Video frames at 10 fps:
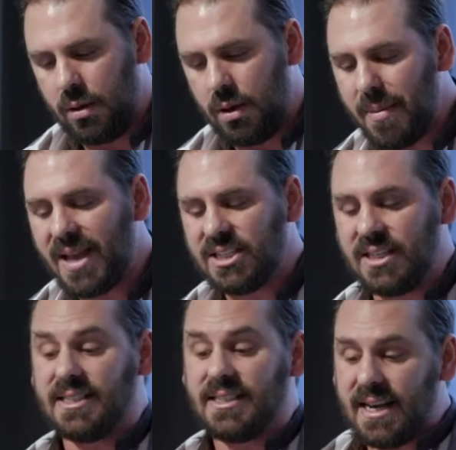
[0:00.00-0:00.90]
Imagine
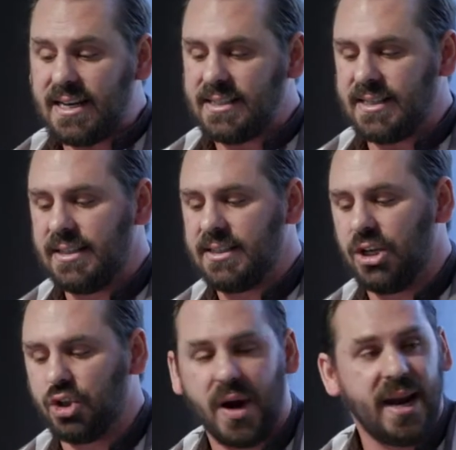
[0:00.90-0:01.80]
instead, he says, a
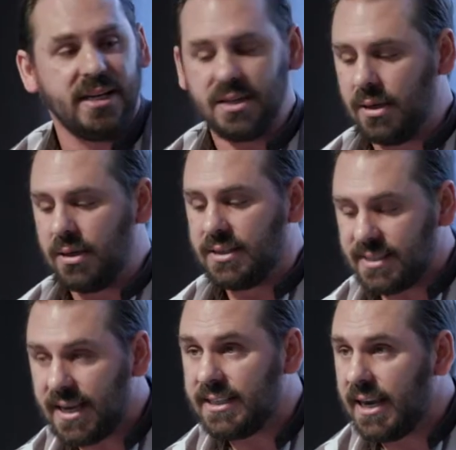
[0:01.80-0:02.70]
trained,
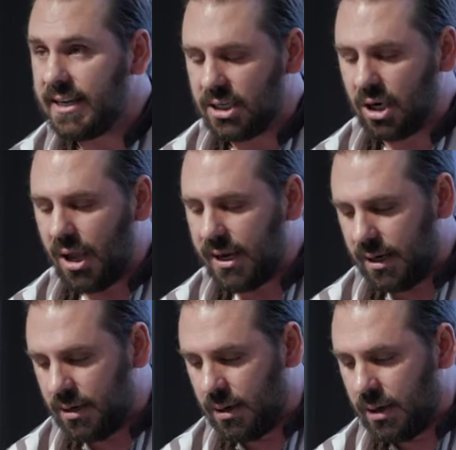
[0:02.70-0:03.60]
satiated
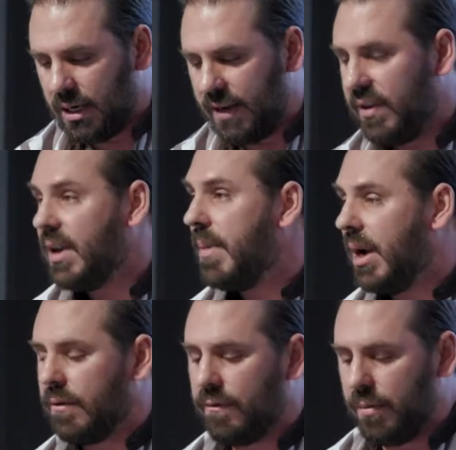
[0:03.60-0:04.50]
lion living
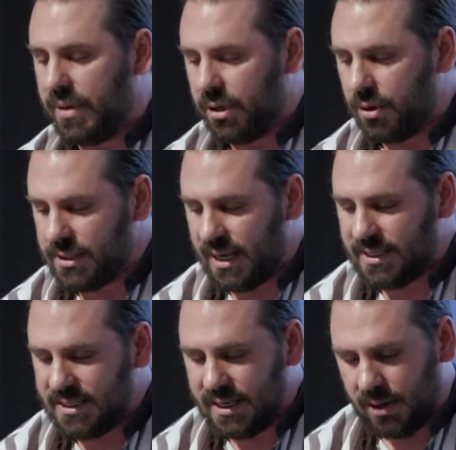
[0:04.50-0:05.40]
among flamingos
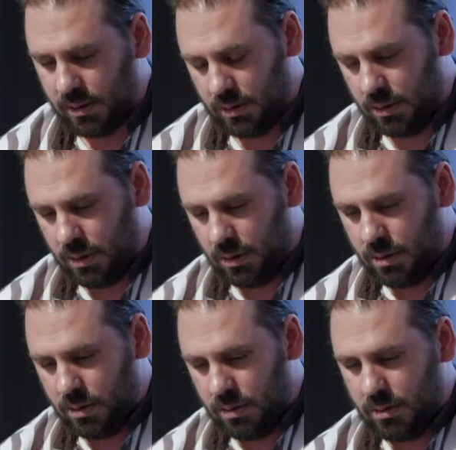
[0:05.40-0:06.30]
and deer.
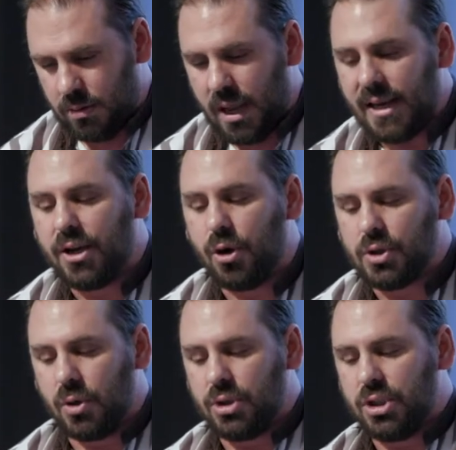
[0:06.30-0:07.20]
And he goes
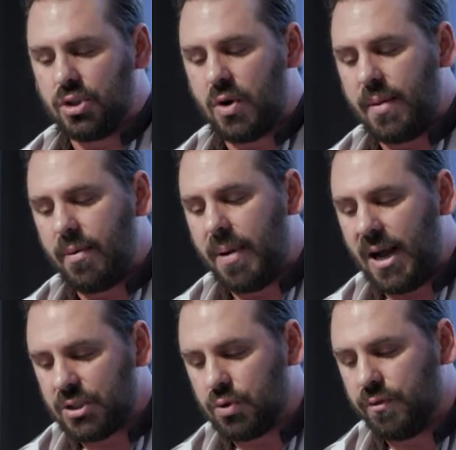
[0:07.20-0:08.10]
on to describe a
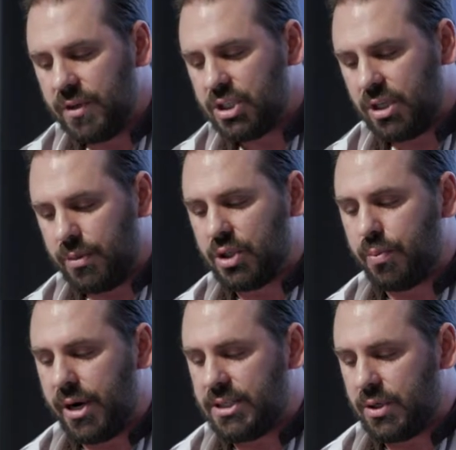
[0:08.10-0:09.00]
pastoral vision in which
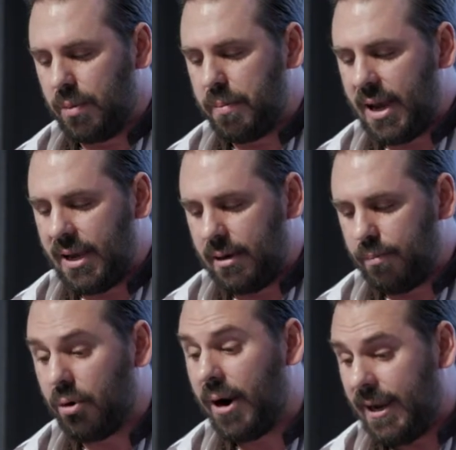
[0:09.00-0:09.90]
predator and
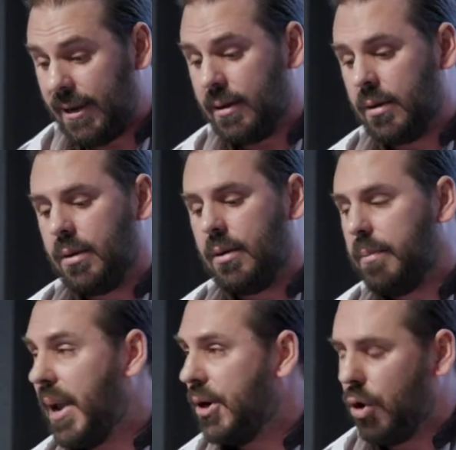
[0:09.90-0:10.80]
prey
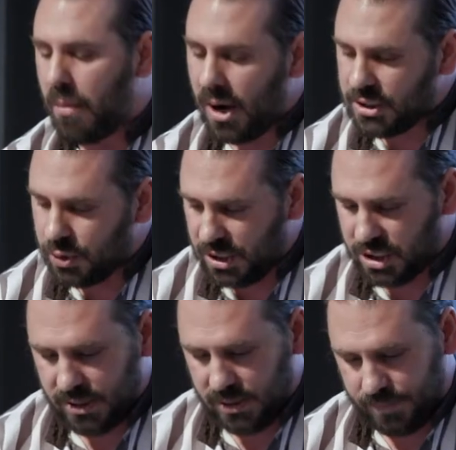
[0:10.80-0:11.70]
pay no mind to each
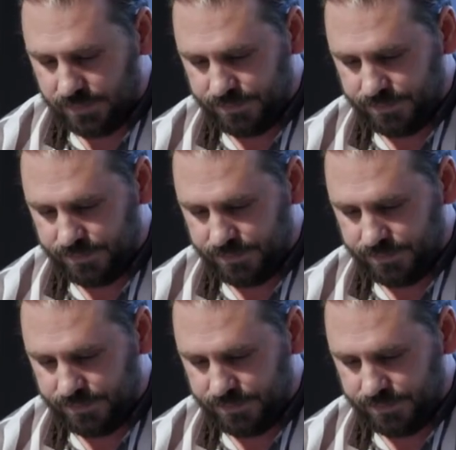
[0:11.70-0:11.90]
other,